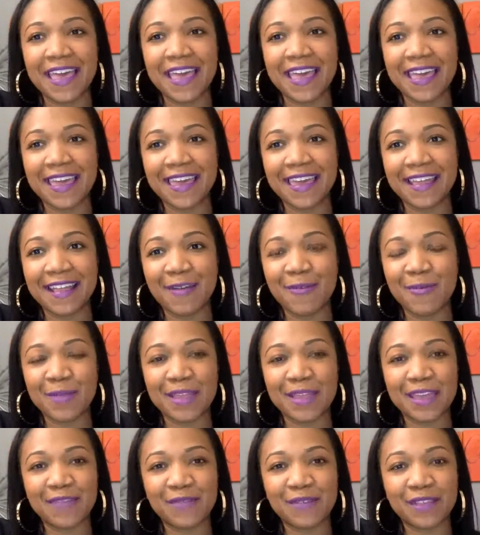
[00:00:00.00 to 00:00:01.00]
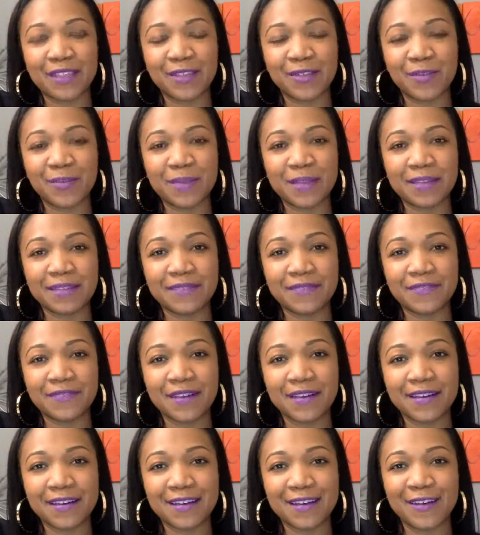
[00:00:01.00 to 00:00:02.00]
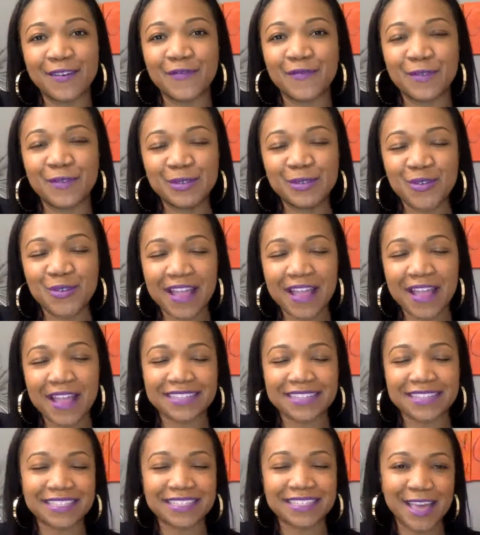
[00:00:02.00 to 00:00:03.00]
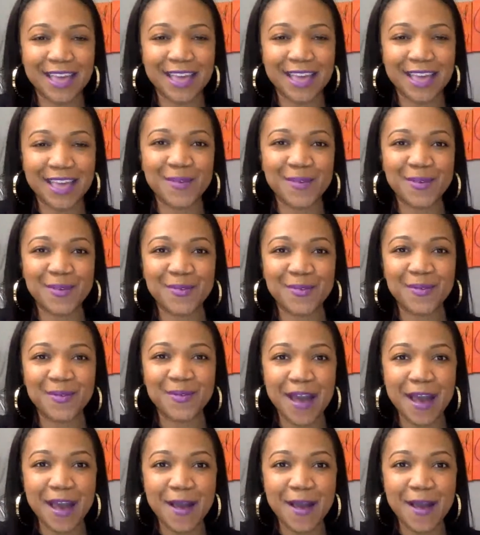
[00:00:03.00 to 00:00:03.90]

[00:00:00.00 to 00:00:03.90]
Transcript: And I want to give you a little bit of a few strategies to help you